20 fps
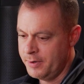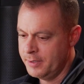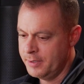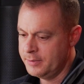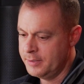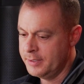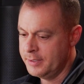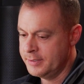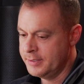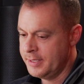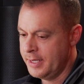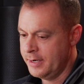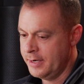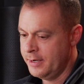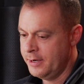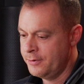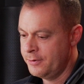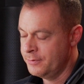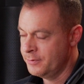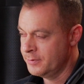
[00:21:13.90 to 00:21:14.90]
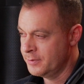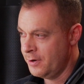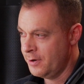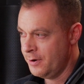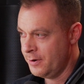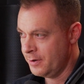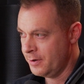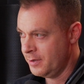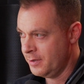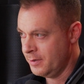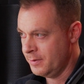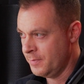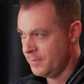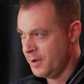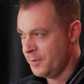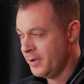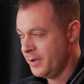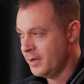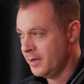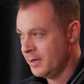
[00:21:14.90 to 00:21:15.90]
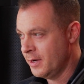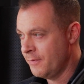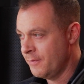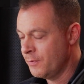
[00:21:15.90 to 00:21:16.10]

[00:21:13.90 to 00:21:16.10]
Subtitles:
but it's that hero's arc, in my opinion.